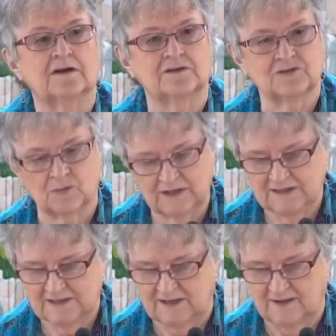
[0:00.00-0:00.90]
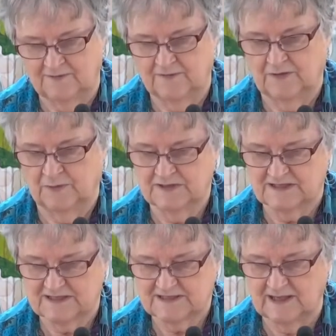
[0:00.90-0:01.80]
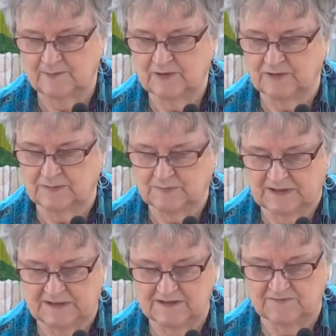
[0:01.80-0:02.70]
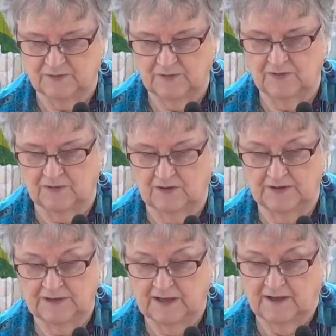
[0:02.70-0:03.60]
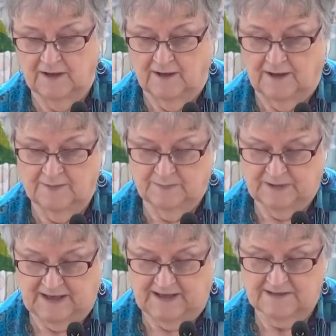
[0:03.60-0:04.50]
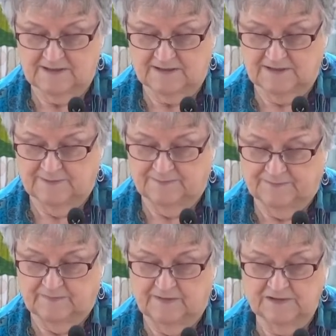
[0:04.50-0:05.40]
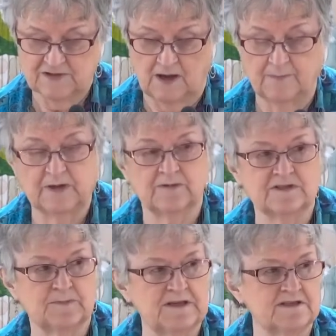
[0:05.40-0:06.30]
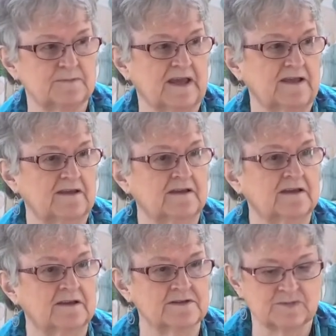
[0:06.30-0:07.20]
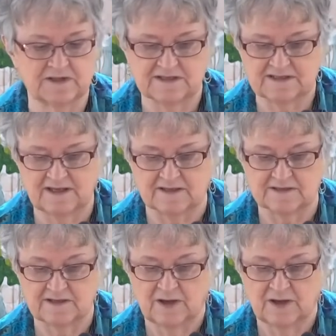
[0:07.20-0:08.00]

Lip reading: In 2010, there was a statement on peace voted on and passed, and the topic was peacemaking. Here's what it says.